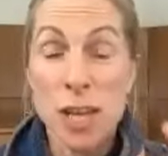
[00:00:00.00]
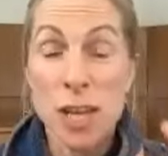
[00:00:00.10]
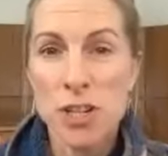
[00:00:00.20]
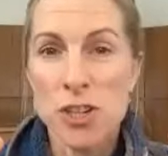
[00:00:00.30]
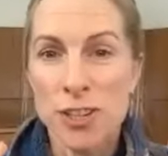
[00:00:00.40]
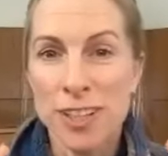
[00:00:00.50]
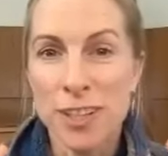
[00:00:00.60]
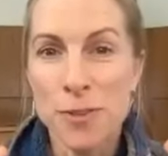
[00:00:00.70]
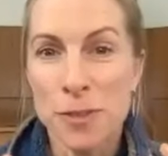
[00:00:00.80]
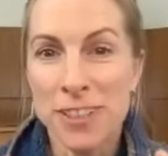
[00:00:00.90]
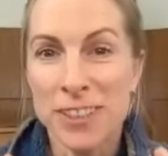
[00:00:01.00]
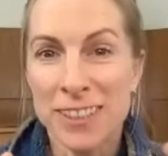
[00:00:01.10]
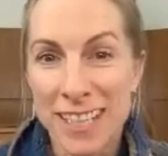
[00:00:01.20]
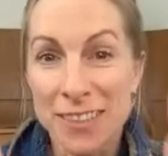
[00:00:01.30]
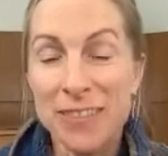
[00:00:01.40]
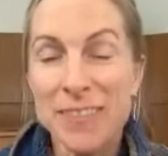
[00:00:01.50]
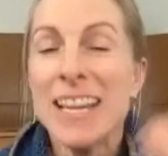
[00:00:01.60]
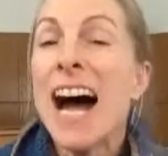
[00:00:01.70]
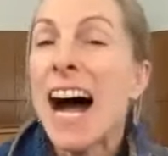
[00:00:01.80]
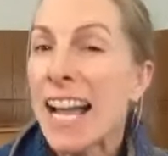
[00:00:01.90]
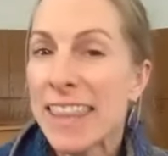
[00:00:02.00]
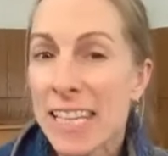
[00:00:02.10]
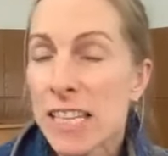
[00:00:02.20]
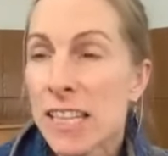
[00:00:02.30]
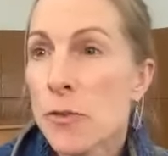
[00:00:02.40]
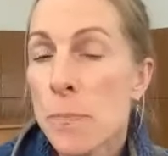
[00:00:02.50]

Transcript: that pressure that you feel. Yeah. I think